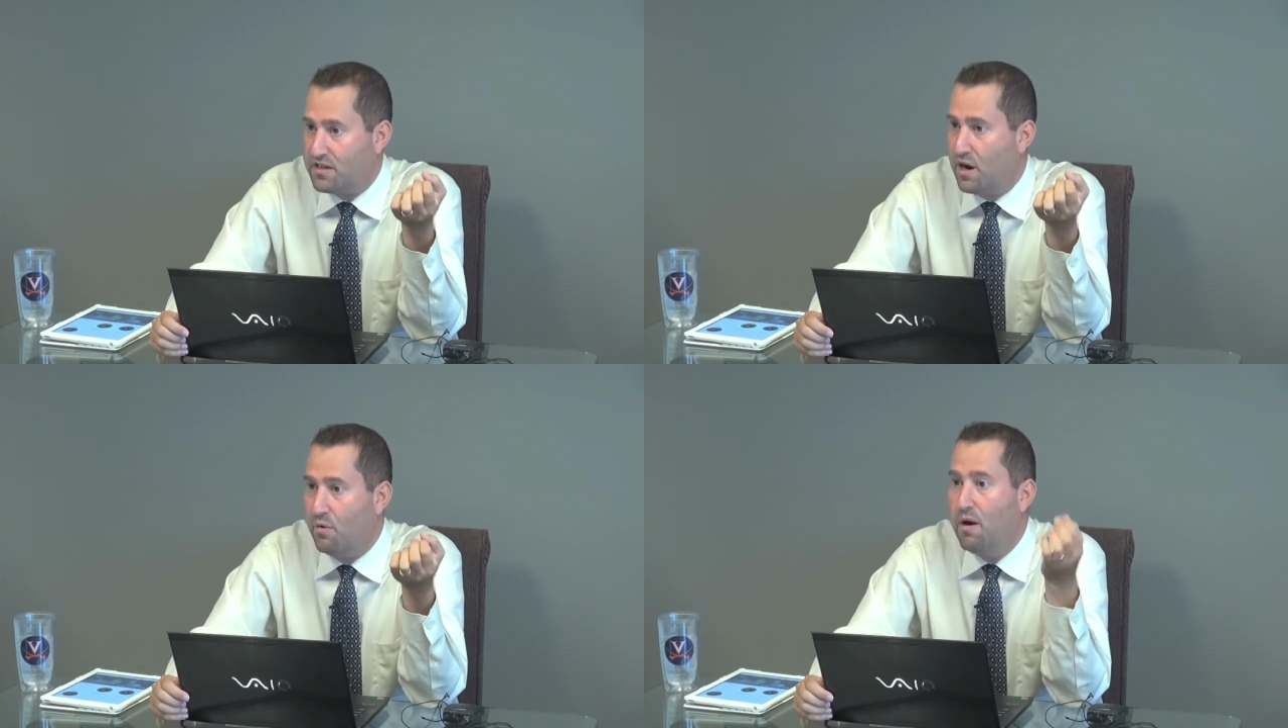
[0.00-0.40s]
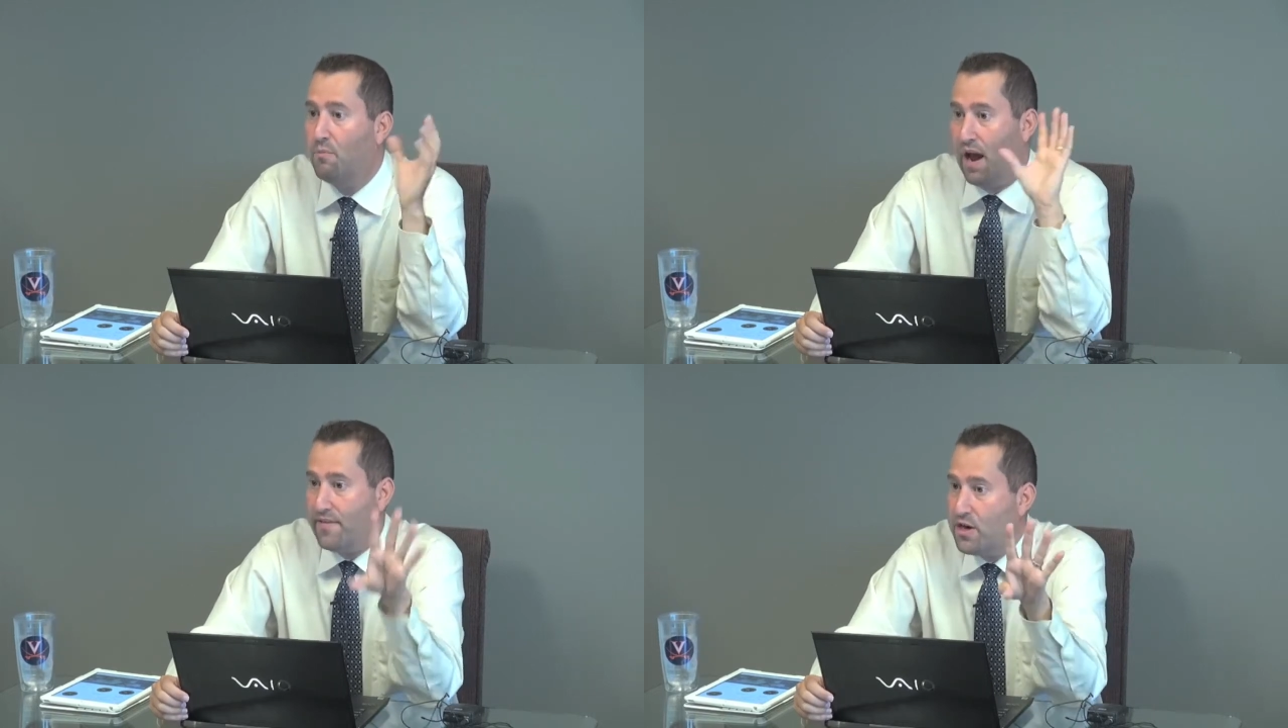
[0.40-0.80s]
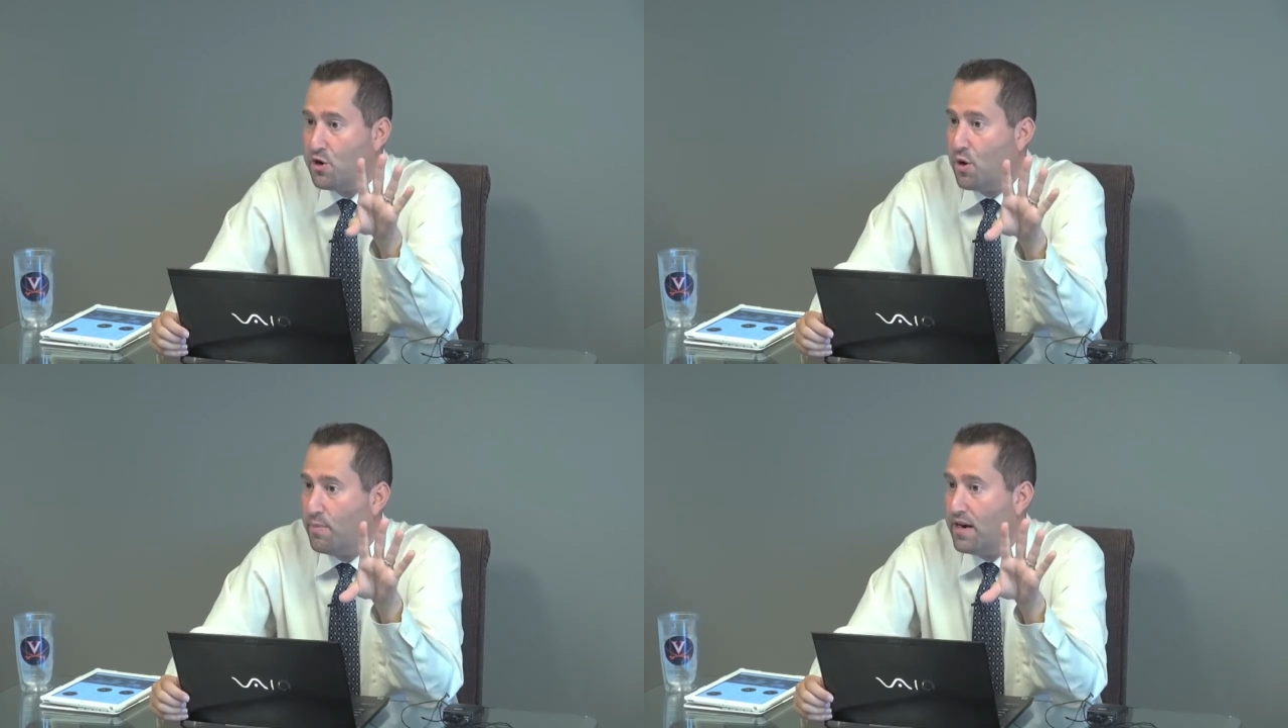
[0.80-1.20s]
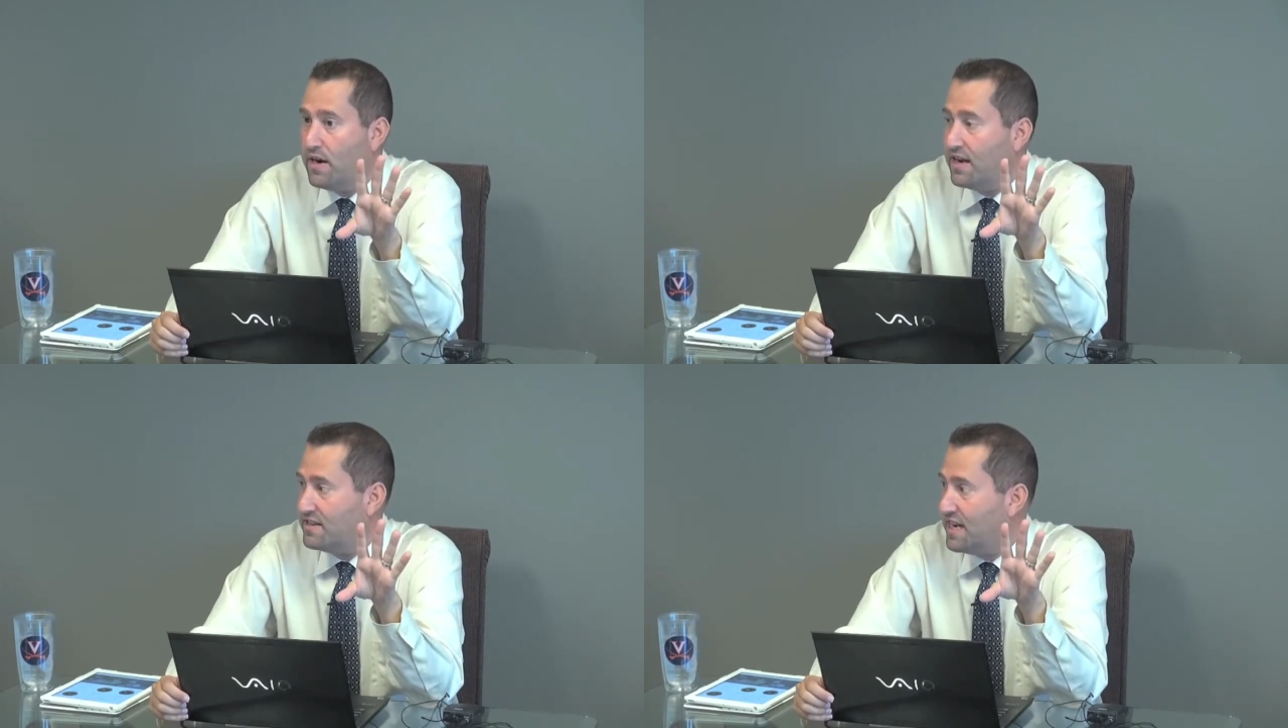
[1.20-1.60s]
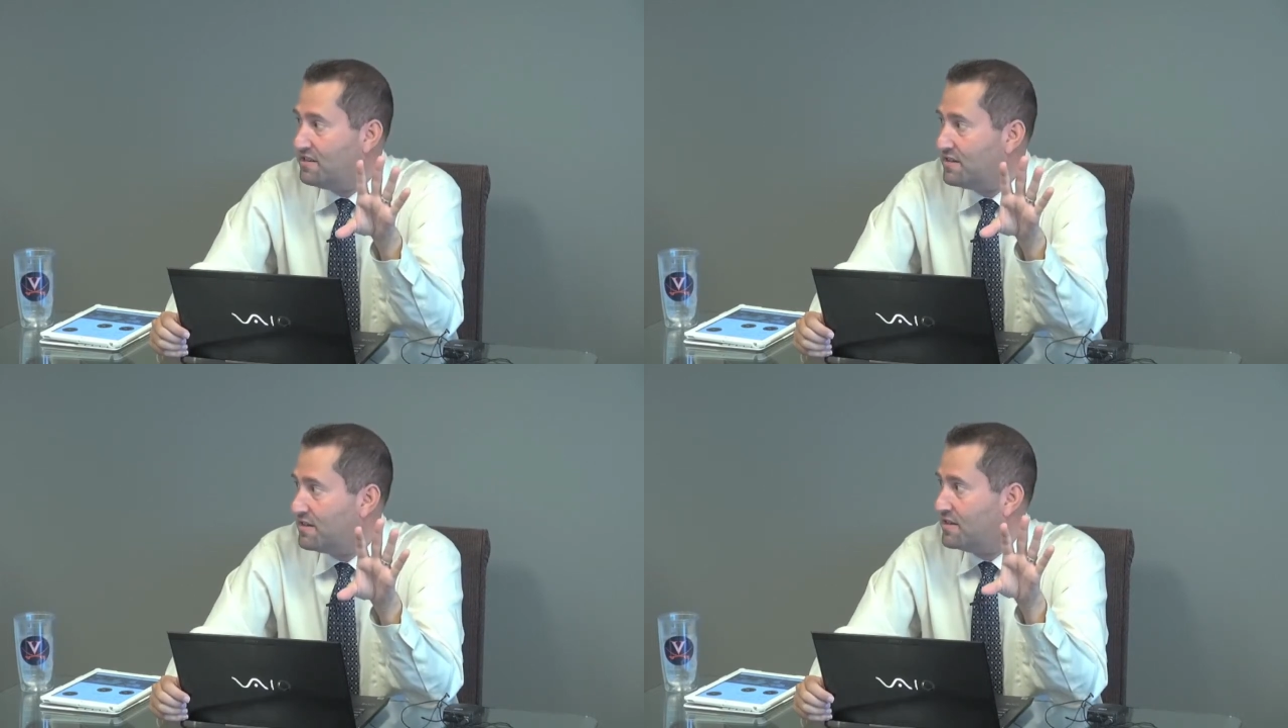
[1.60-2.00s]
So private inurement
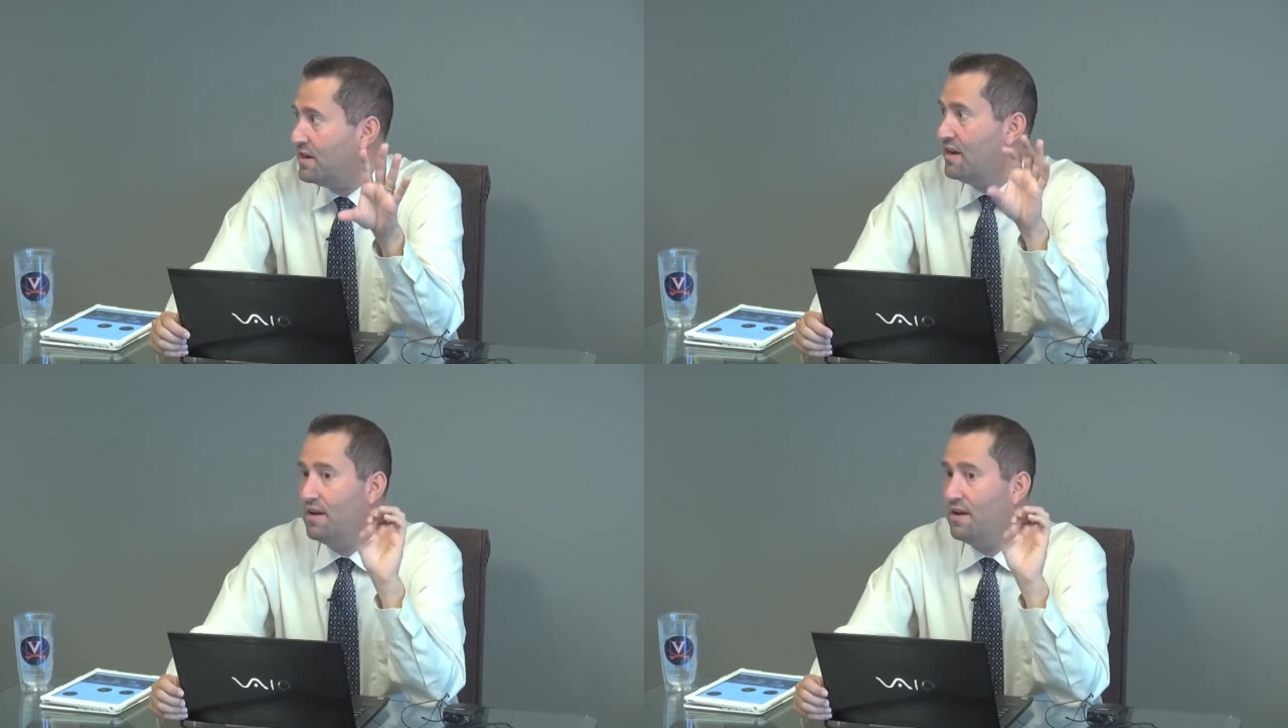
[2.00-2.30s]
exists.